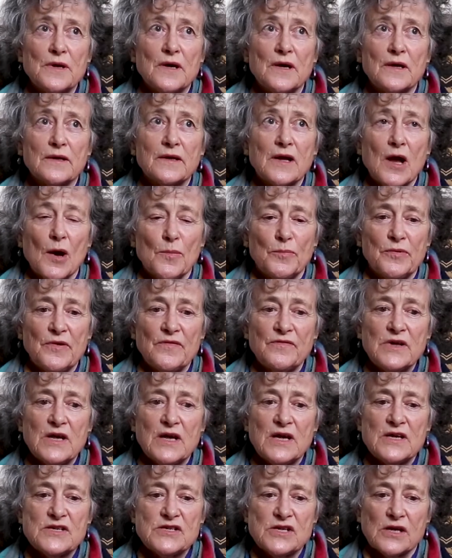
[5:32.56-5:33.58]
a couple of
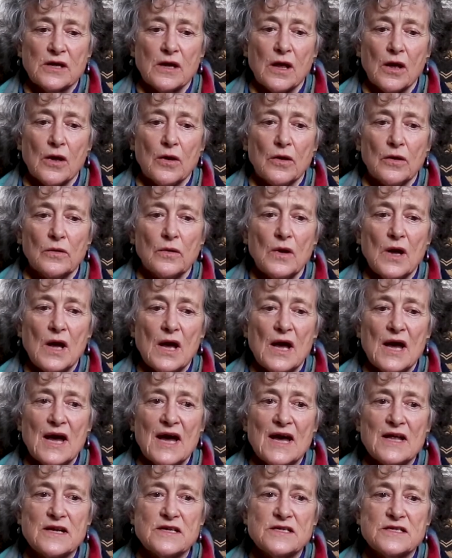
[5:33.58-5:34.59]
years ago
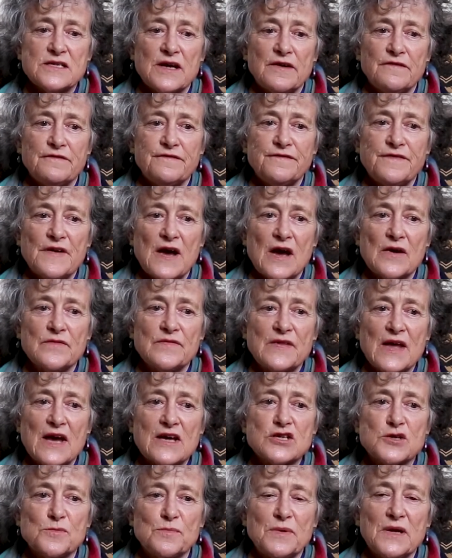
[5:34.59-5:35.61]
and have found
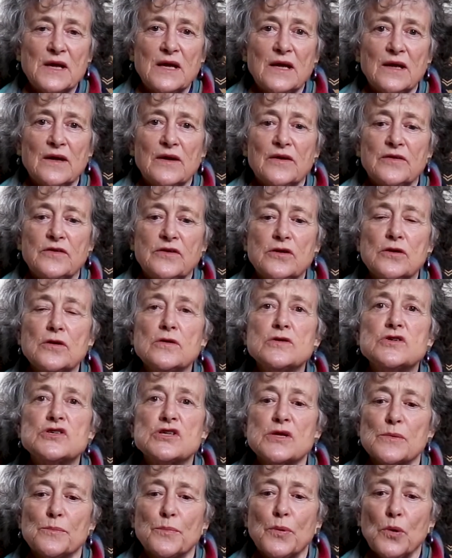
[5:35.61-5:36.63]
that to be a huge
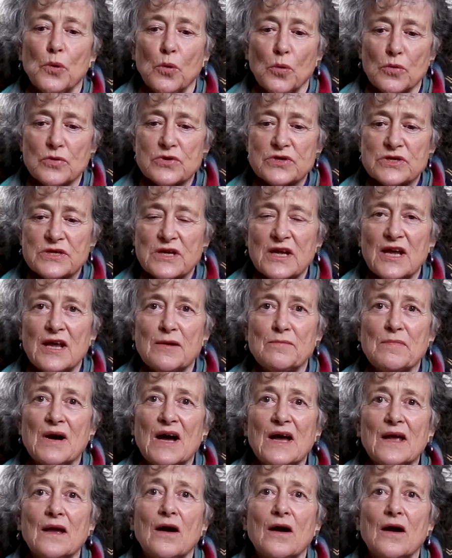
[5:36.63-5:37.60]
support in my